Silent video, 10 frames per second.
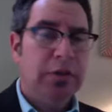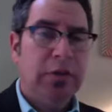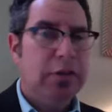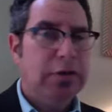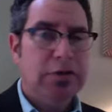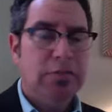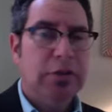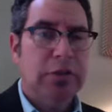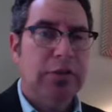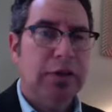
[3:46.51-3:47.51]
Now, that doesn't
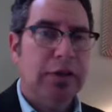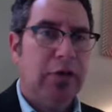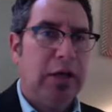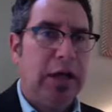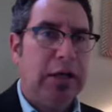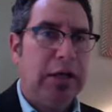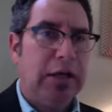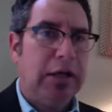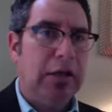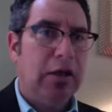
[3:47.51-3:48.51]
mean that they never had
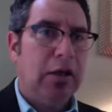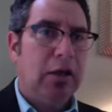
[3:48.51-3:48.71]
any